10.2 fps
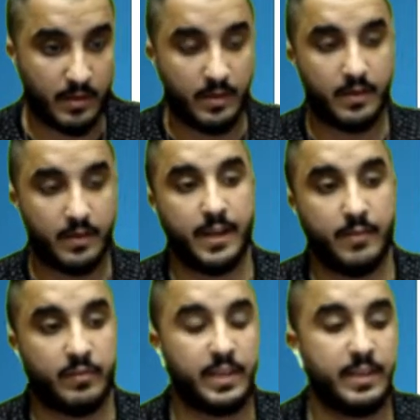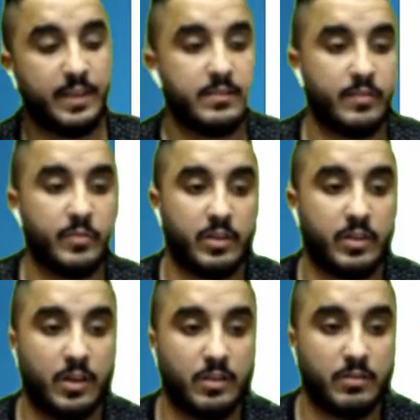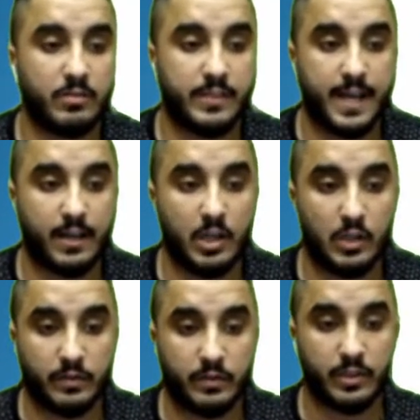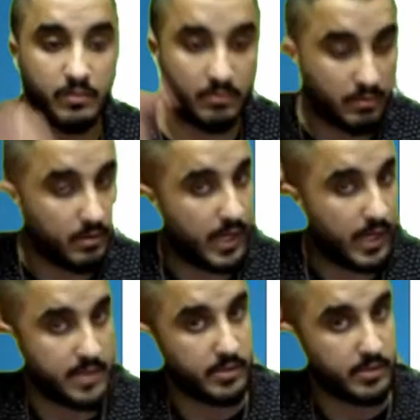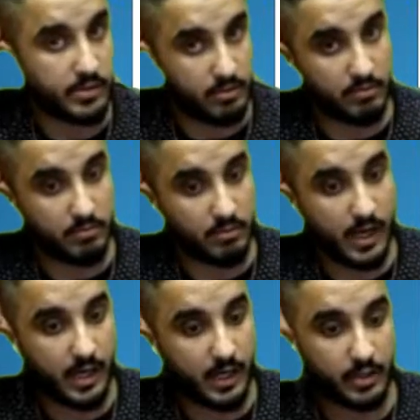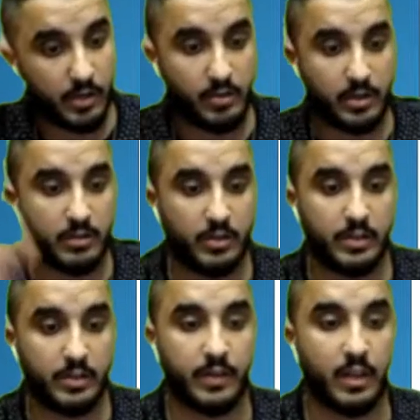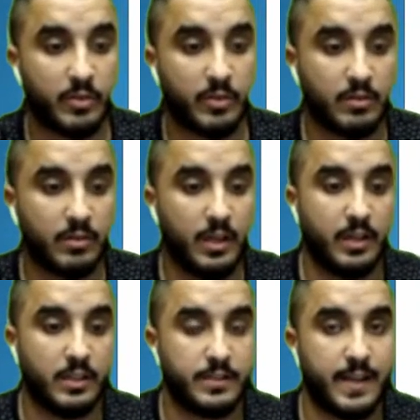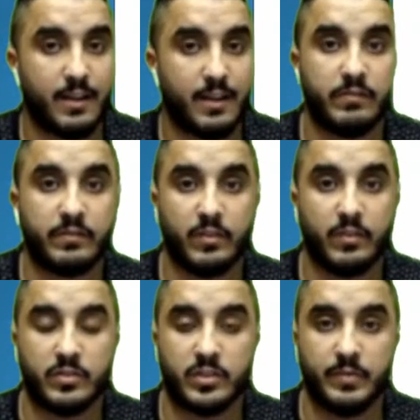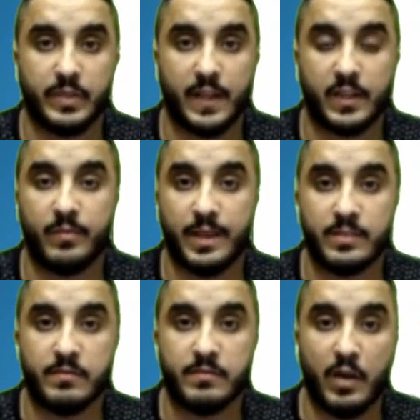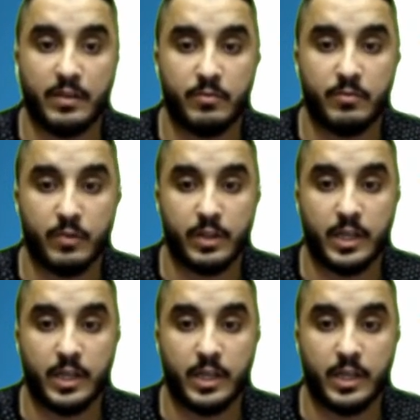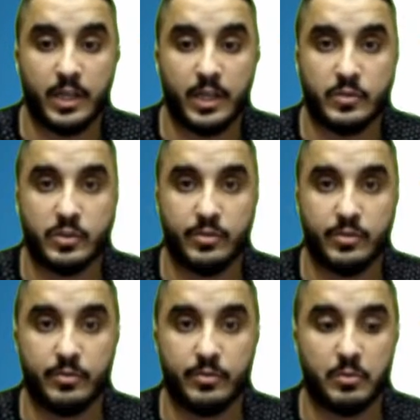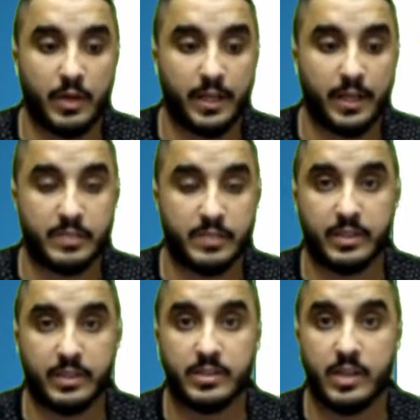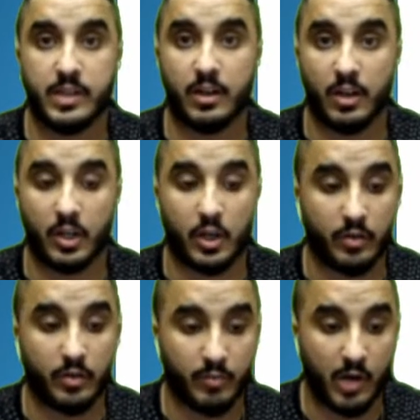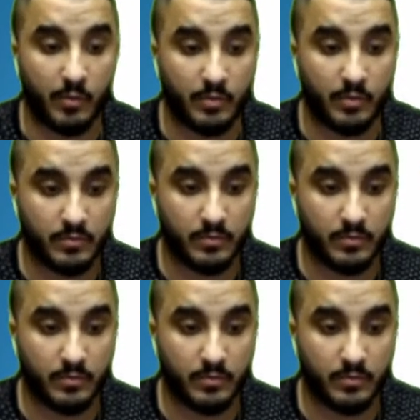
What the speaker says: And we're taken to something called Stack Overflow. As a new coder or developer, Stack Overflow is going to be like your best friend when it comes to, I guess, being stuck on a coding problem.